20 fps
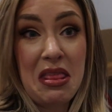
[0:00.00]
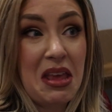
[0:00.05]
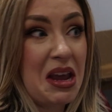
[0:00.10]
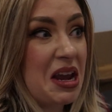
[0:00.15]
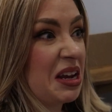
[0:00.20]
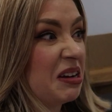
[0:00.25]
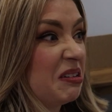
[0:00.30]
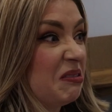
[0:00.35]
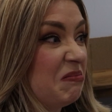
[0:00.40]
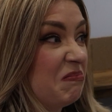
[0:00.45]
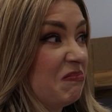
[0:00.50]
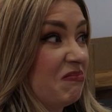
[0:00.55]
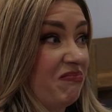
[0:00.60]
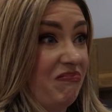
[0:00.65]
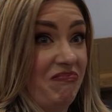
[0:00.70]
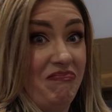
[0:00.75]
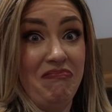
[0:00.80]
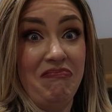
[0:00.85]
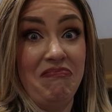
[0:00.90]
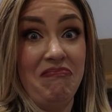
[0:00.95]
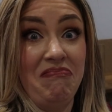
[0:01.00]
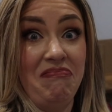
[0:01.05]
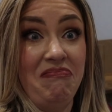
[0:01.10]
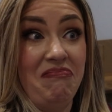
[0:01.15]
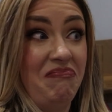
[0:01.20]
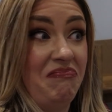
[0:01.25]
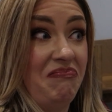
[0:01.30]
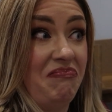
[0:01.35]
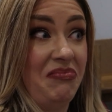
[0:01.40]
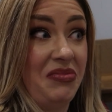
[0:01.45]
then,
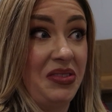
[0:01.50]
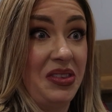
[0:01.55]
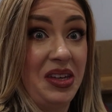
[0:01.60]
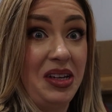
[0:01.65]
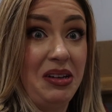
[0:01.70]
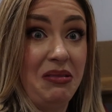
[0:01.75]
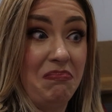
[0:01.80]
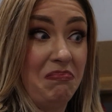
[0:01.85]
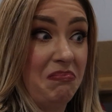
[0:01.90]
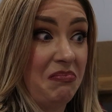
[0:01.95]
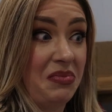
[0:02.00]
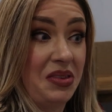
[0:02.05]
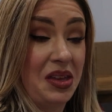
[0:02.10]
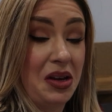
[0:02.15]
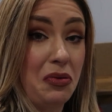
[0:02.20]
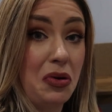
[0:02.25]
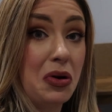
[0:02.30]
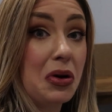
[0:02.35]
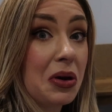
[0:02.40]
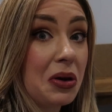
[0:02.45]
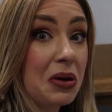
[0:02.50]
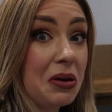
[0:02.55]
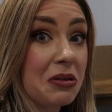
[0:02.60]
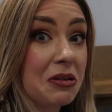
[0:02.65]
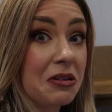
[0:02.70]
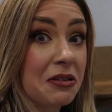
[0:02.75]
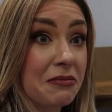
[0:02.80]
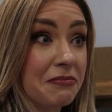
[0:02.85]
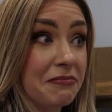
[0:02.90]
I think we're good.